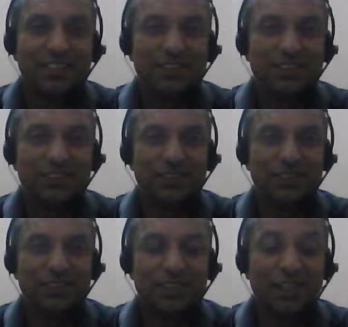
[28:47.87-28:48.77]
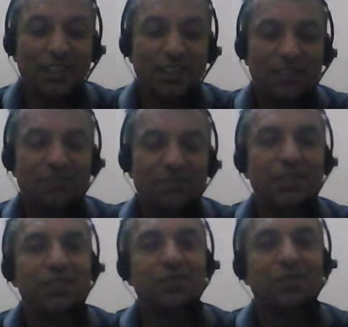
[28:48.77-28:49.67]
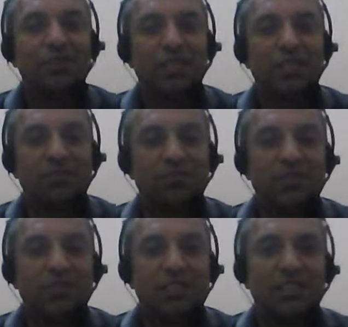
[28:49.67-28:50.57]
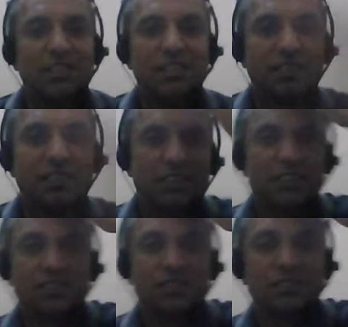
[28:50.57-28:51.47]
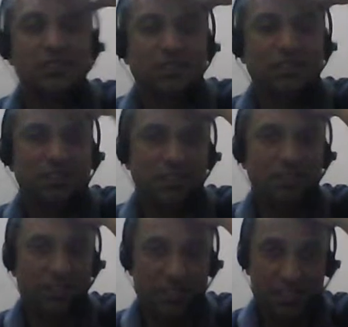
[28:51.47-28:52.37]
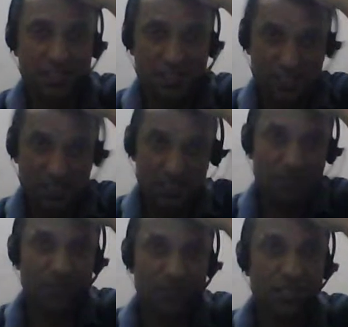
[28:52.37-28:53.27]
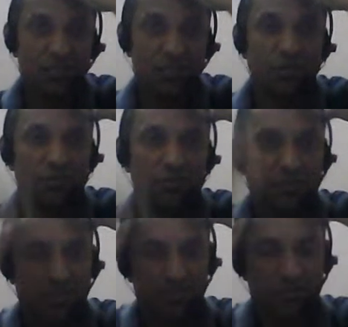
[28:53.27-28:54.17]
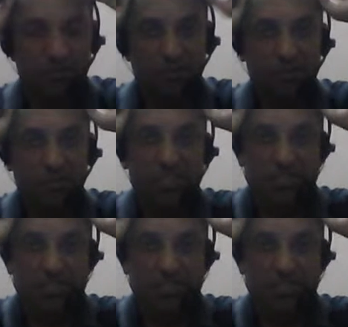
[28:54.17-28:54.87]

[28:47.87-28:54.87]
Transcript: So eagerly I am waiting for that moment, and in very short span we will meet.